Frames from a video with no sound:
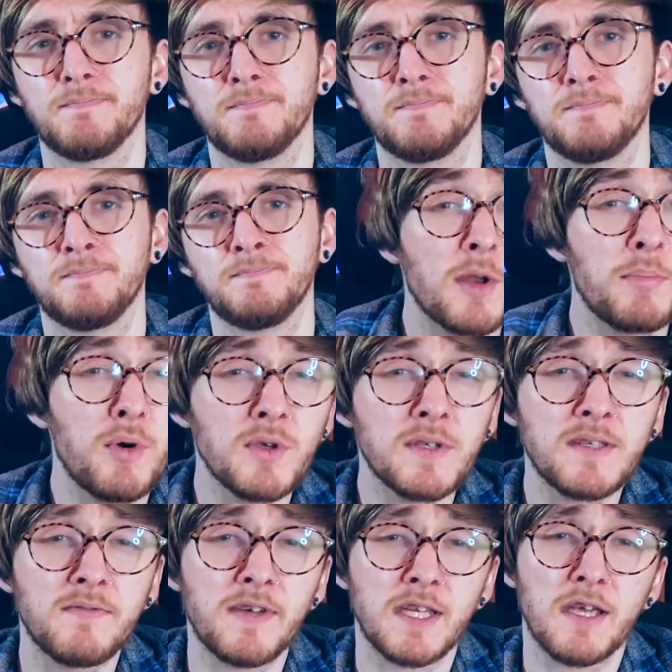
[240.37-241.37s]
If you want to
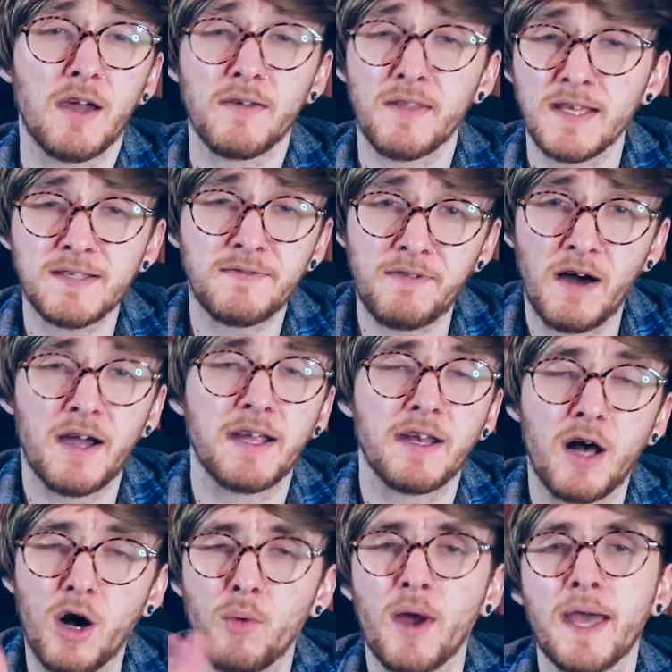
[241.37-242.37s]
pause the video, that's
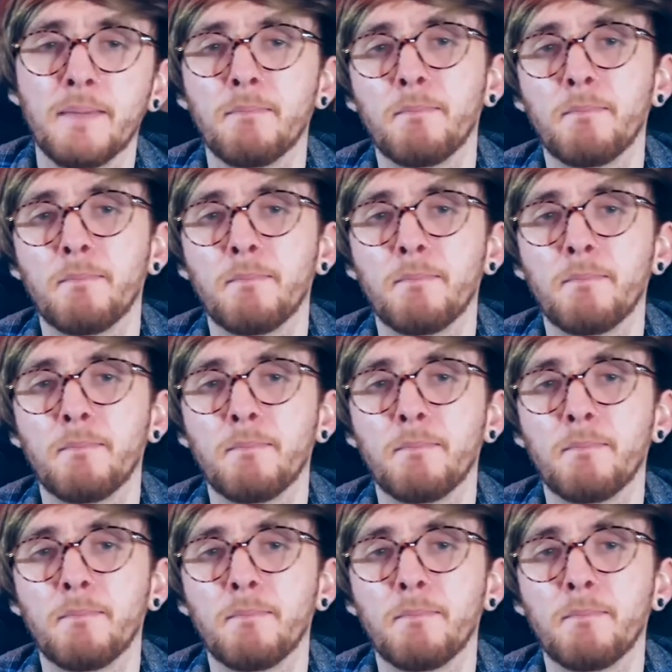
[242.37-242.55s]
fine, I'll wait.